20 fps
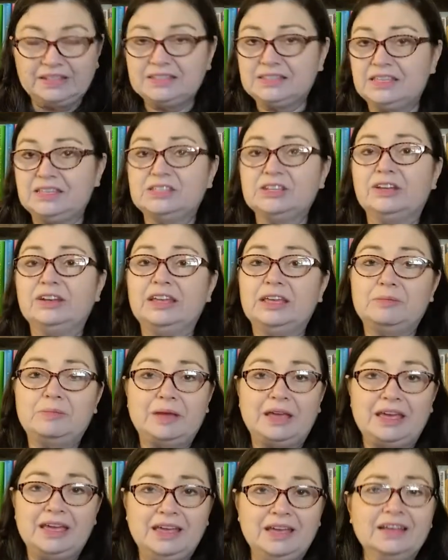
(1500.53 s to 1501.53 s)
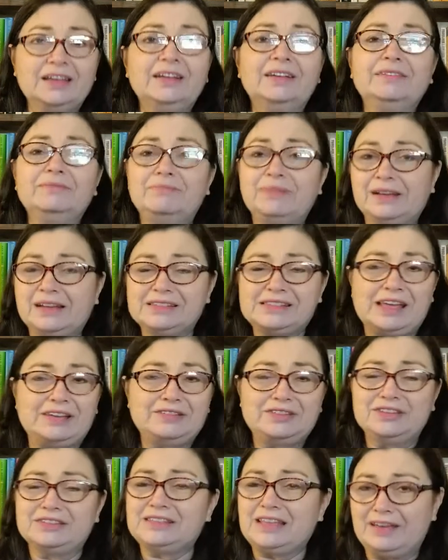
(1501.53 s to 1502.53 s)
list these on eBay because I
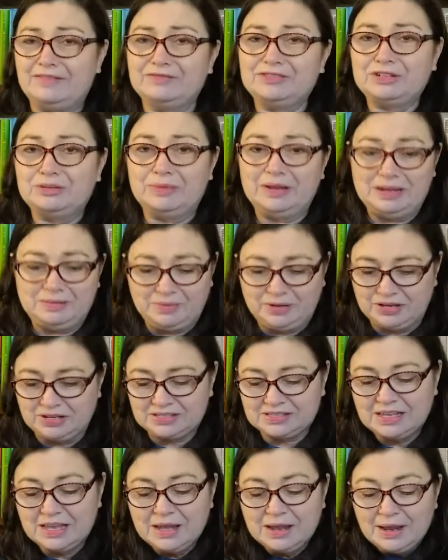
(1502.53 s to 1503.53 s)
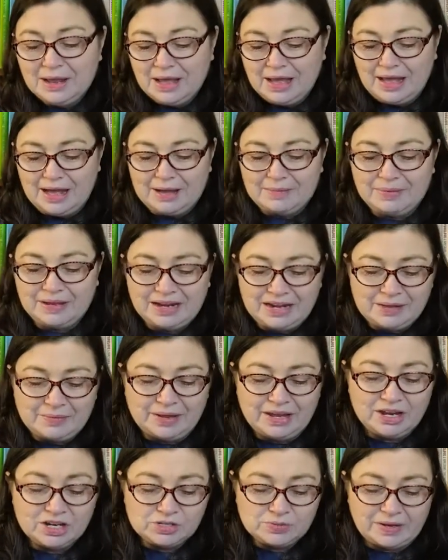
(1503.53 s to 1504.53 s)
just have too many books. But
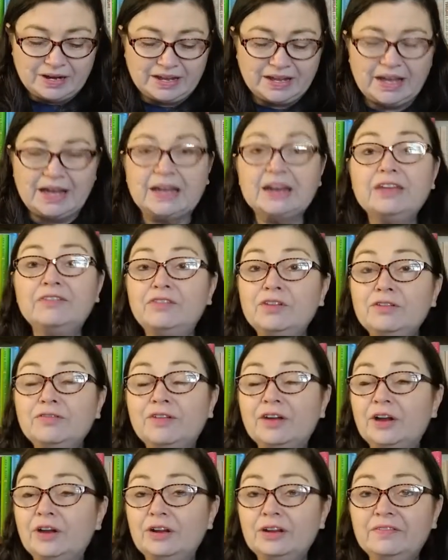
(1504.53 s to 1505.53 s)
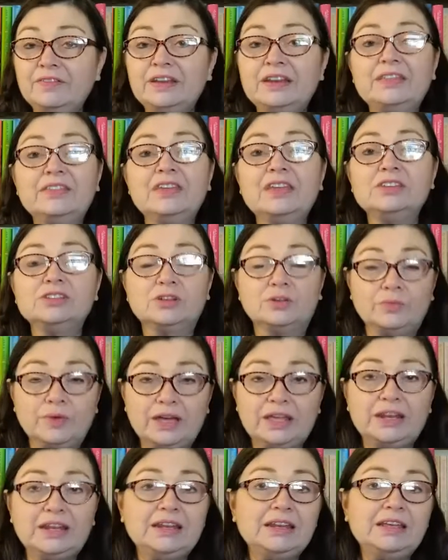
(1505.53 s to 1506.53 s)
anyway, here's what I got. If you've heard of any of these or
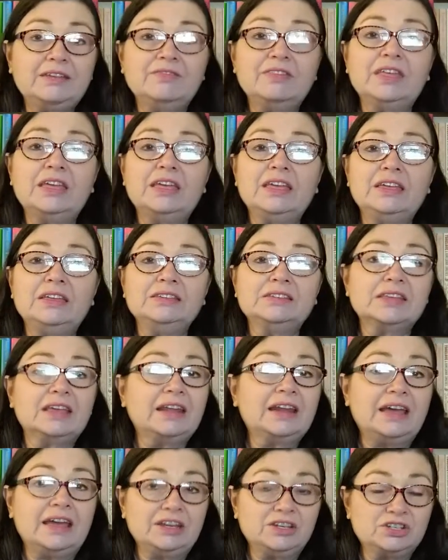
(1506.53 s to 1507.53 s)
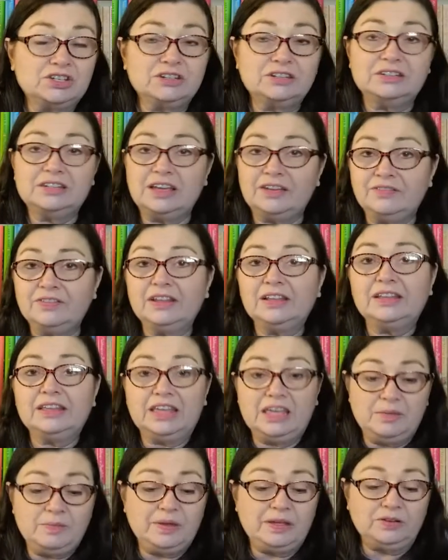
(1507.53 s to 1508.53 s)
read any of these, and I should definitely
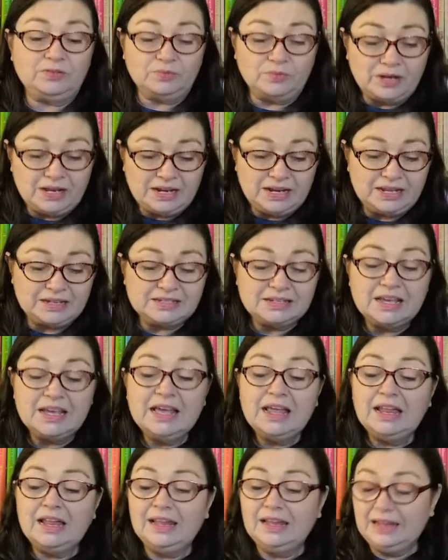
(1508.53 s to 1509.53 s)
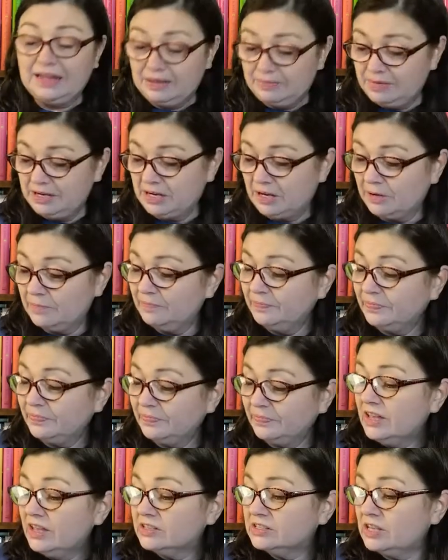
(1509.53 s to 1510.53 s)
keep it and read it, let me know.
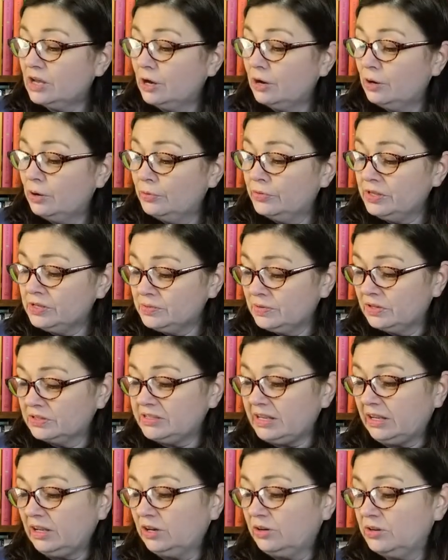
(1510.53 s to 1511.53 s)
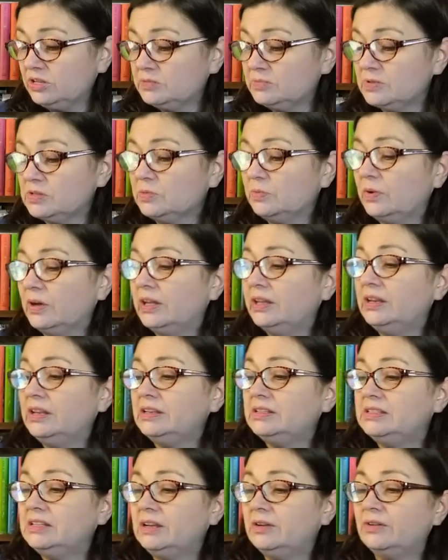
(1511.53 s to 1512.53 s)
So this one looks like a Christmas
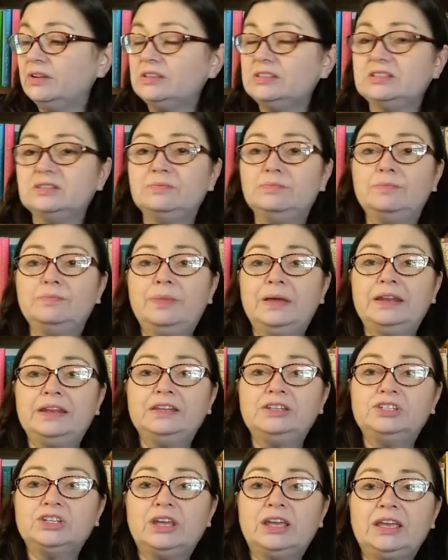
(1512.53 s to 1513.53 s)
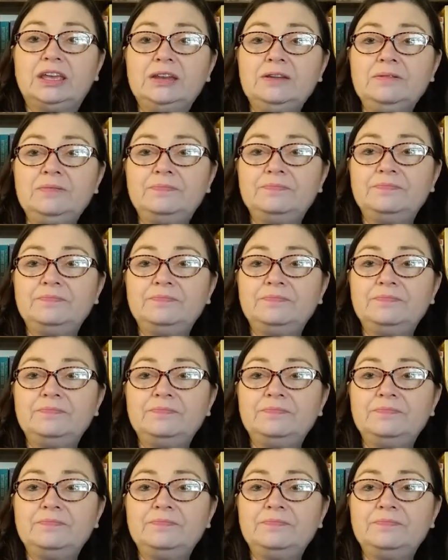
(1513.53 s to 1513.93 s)
one. Dearest Betty Jane.